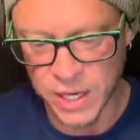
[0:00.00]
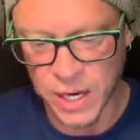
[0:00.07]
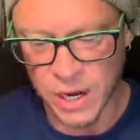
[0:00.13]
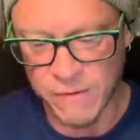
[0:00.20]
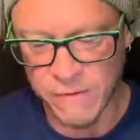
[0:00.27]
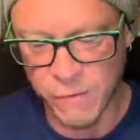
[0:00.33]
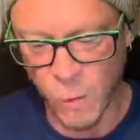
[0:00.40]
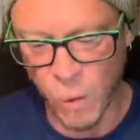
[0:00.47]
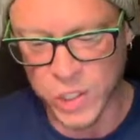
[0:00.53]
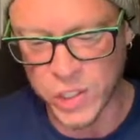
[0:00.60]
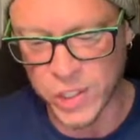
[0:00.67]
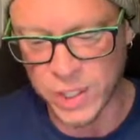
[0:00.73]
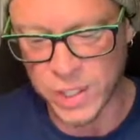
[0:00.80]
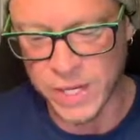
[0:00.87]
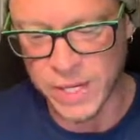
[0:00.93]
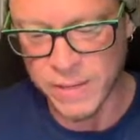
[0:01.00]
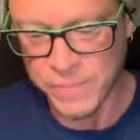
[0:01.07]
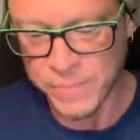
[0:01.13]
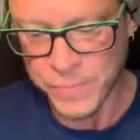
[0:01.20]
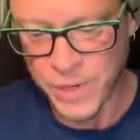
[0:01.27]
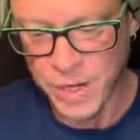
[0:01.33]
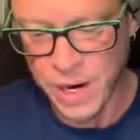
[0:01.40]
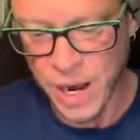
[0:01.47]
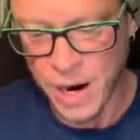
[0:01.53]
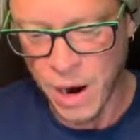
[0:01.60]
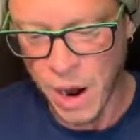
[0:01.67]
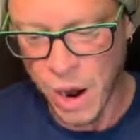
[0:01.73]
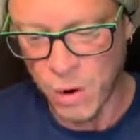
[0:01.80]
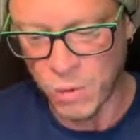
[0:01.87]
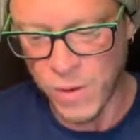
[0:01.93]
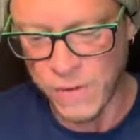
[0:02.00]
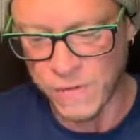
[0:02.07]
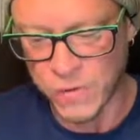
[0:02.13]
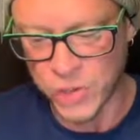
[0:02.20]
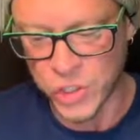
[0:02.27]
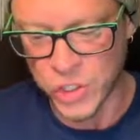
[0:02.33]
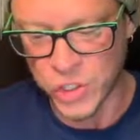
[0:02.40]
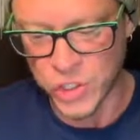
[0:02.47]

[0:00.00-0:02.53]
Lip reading: Unfortunately, not all refugee